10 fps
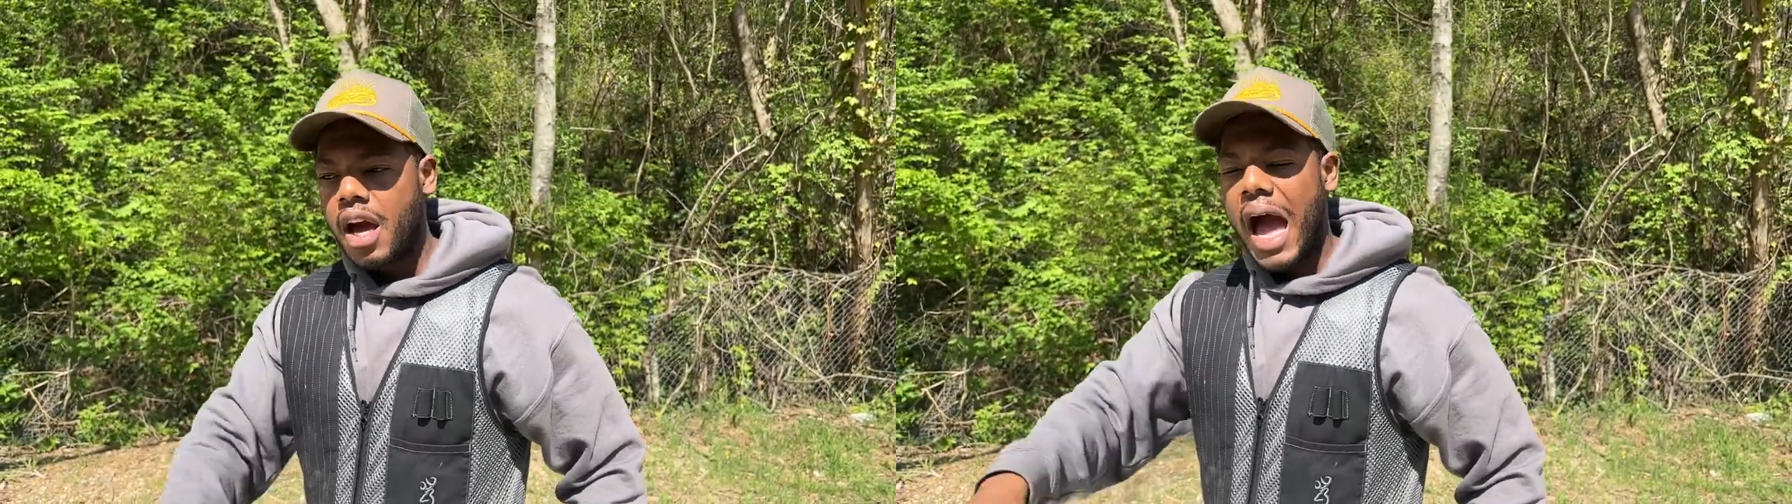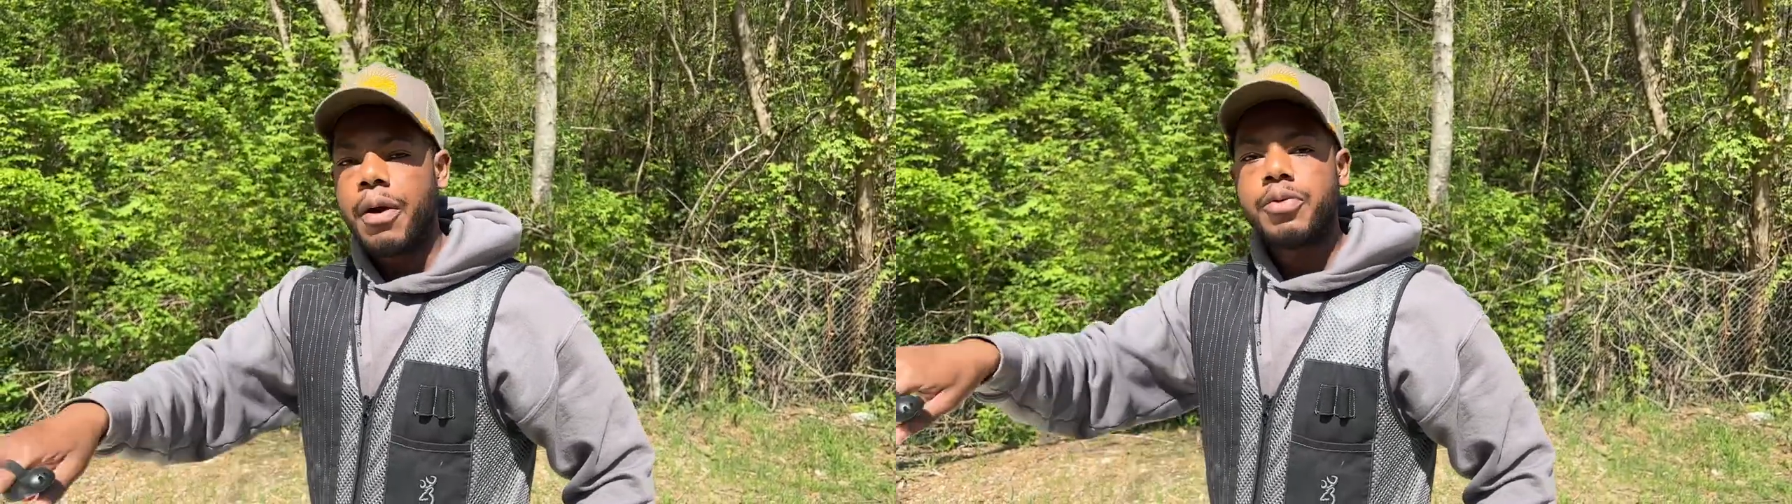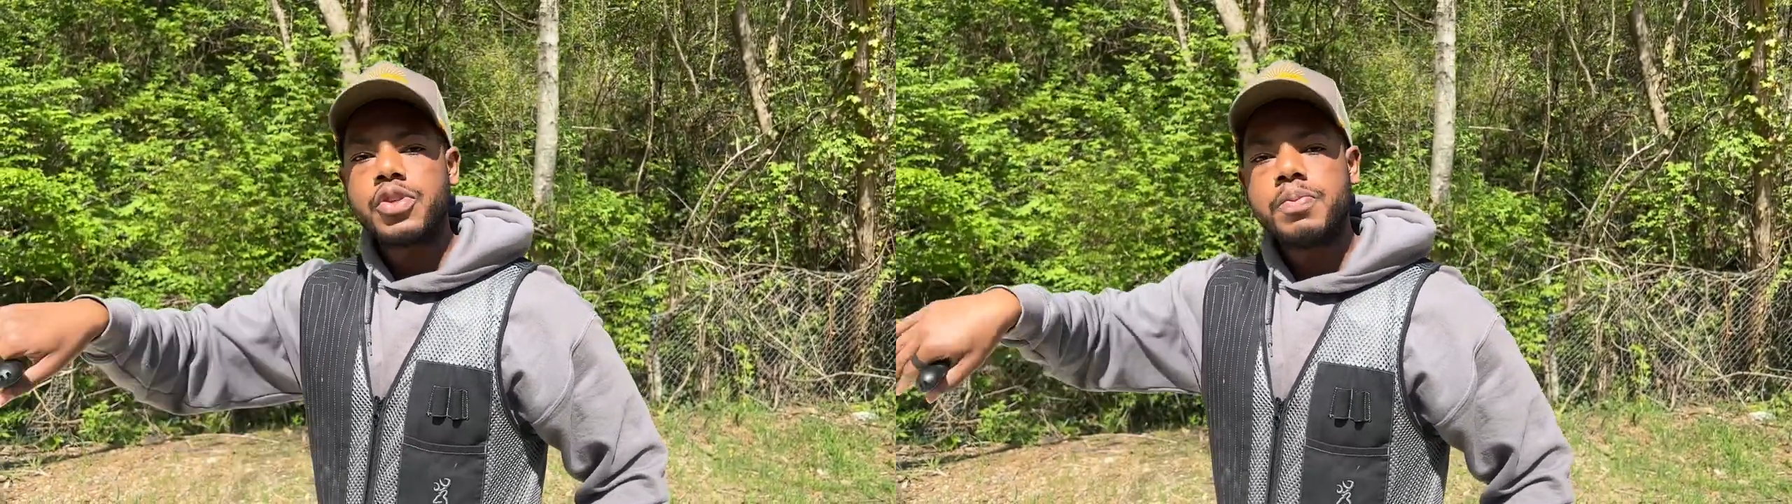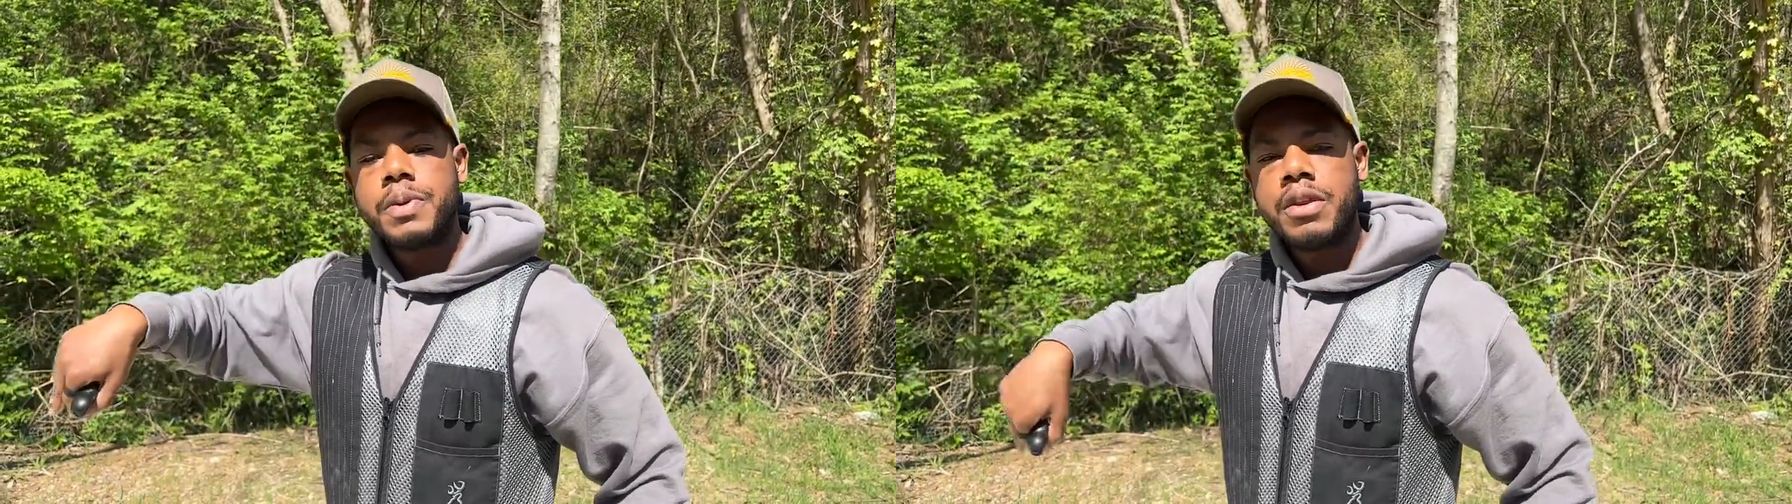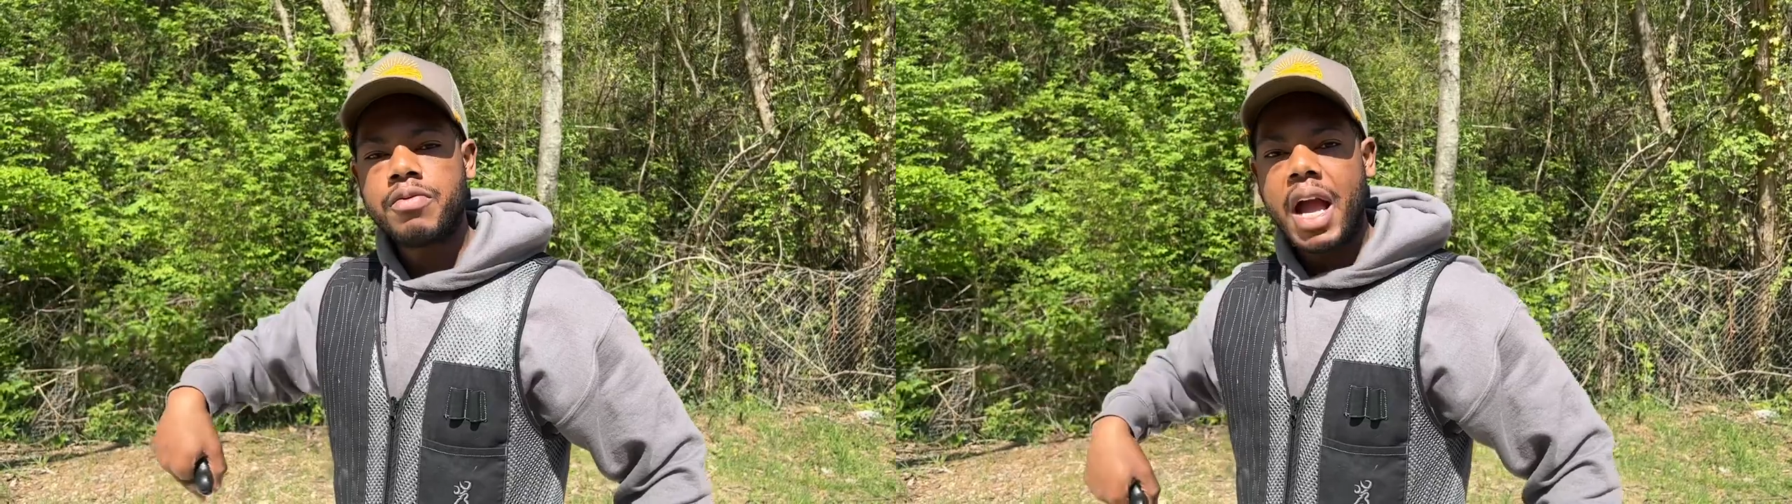I will
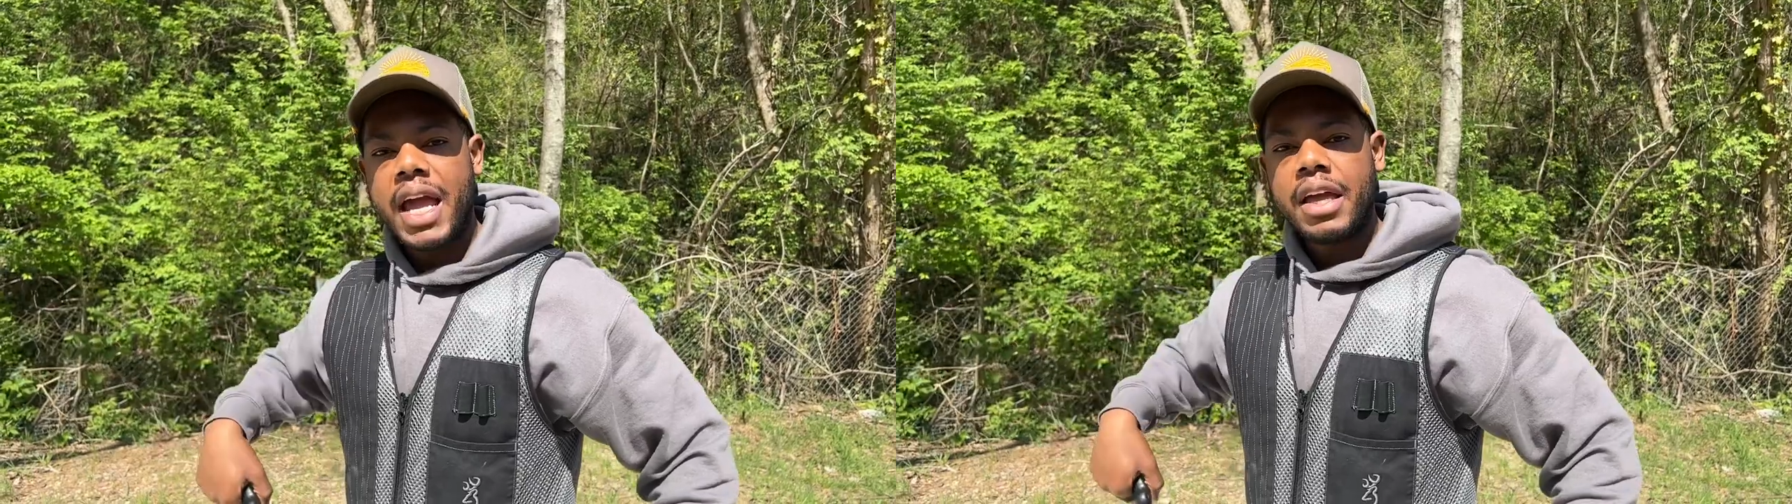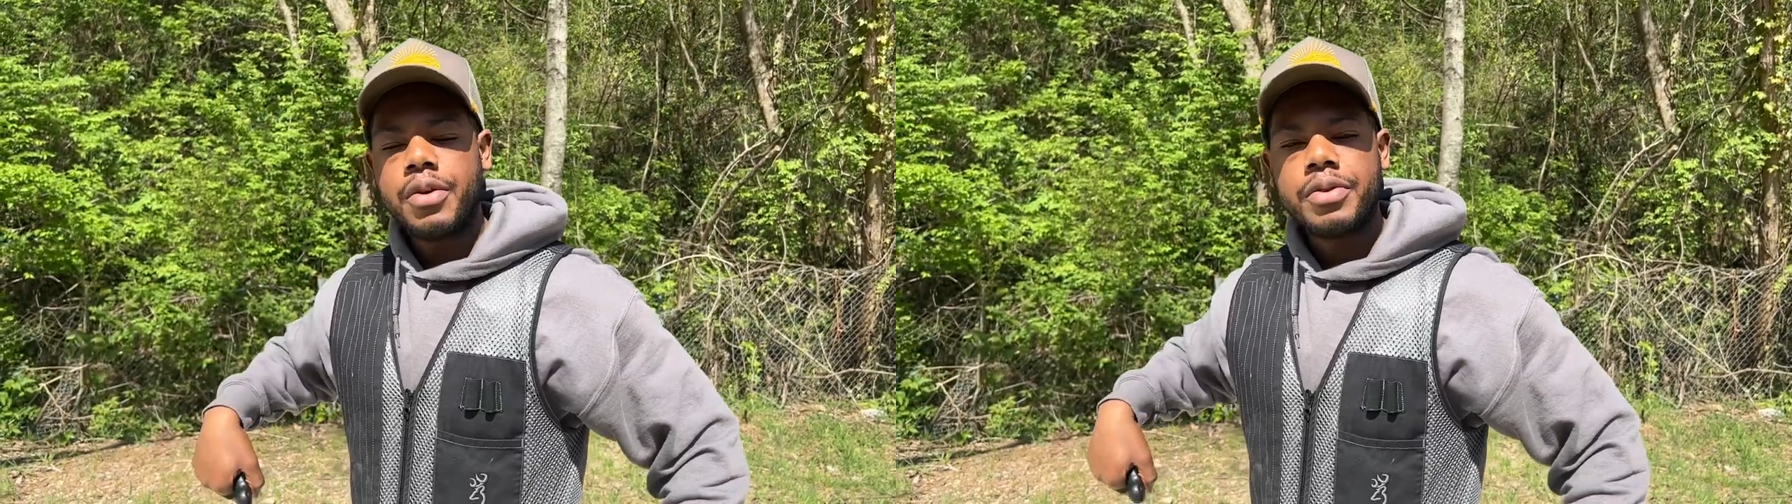spin right and go